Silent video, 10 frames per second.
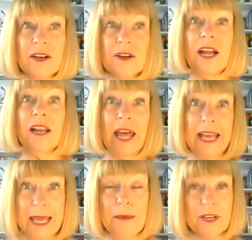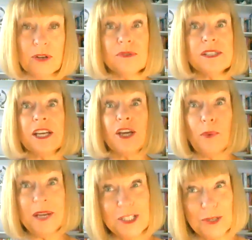are like chemicals that
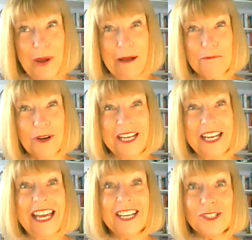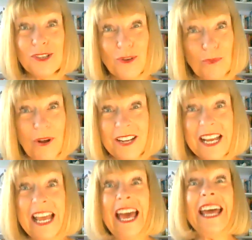go into our body and exert what?